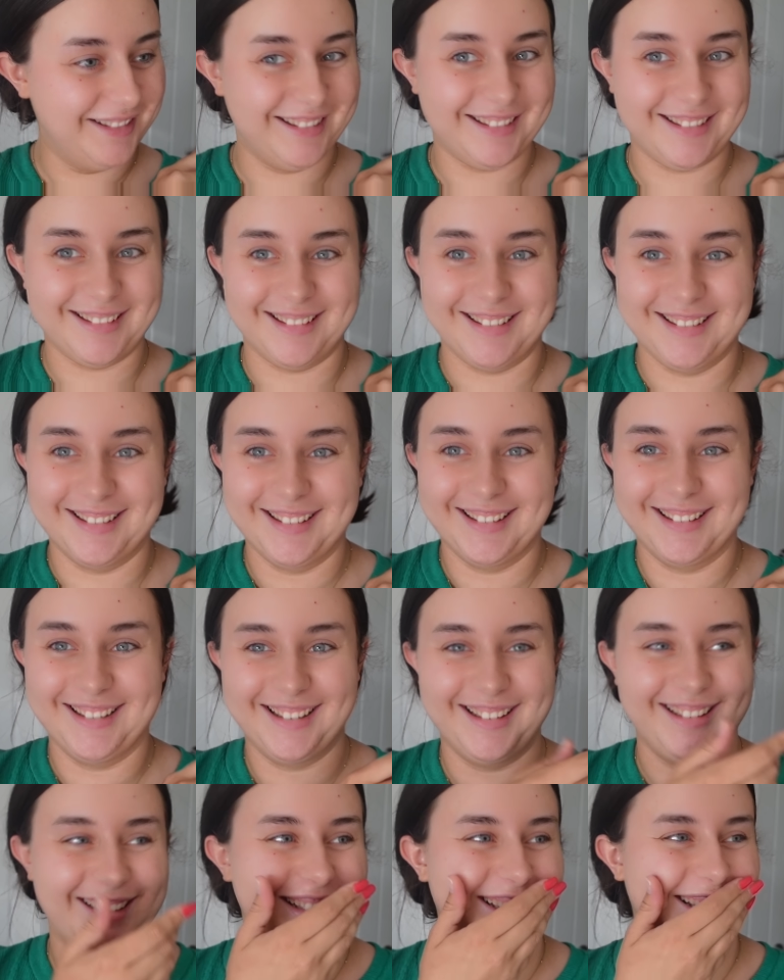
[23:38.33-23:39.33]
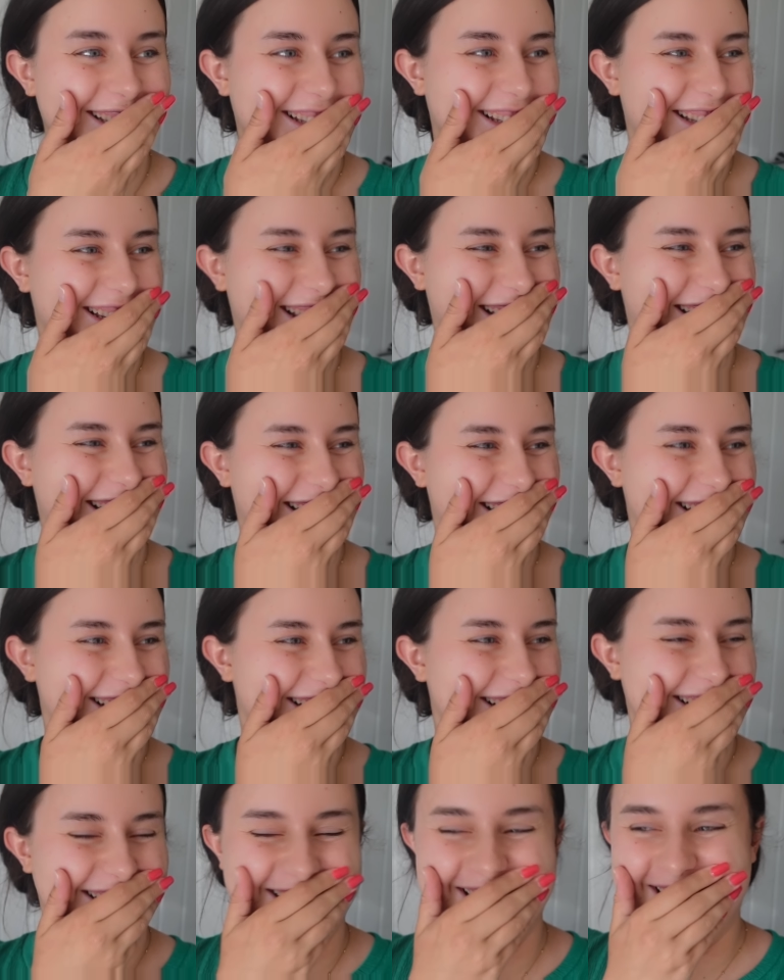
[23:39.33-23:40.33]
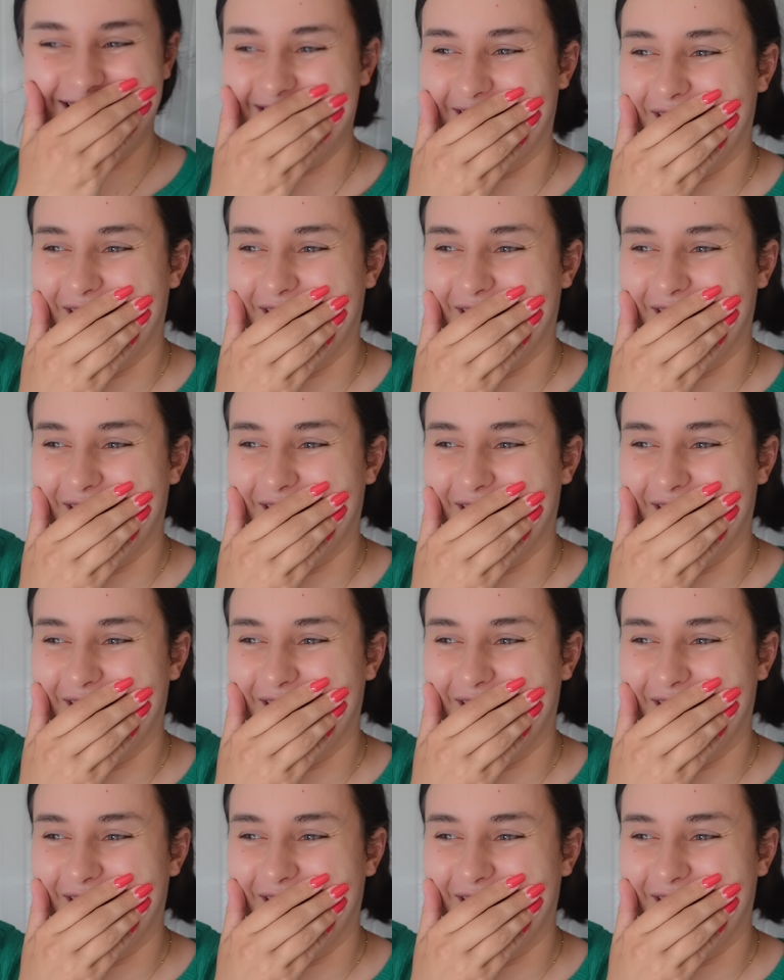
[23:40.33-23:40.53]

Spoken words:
lightsaber.